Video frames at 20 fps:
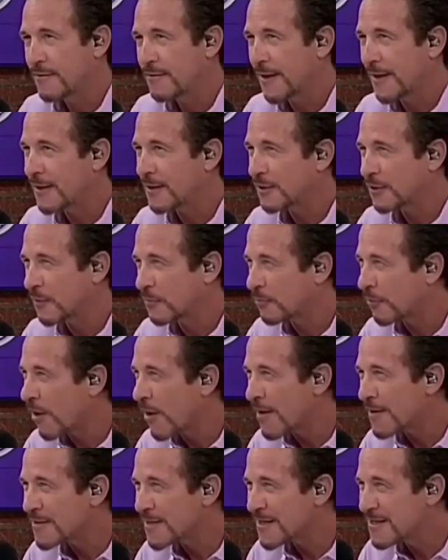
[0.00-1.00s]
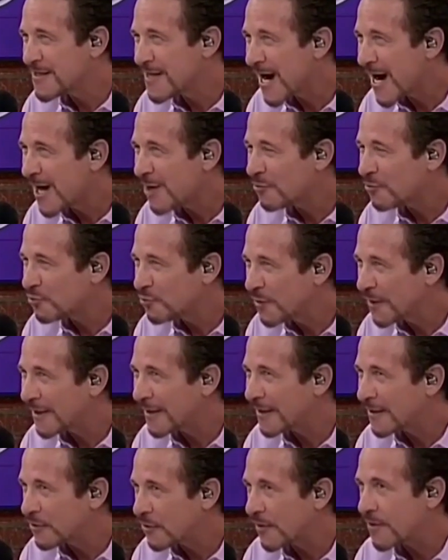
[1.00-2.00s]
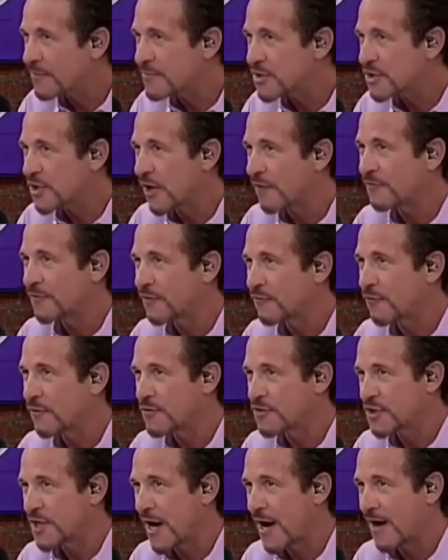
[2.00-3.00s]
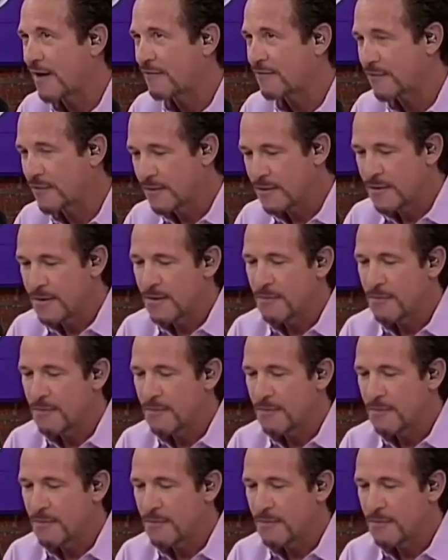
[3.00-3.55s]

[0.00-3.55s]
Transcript: Like, LeBron did not really look himself in the first half,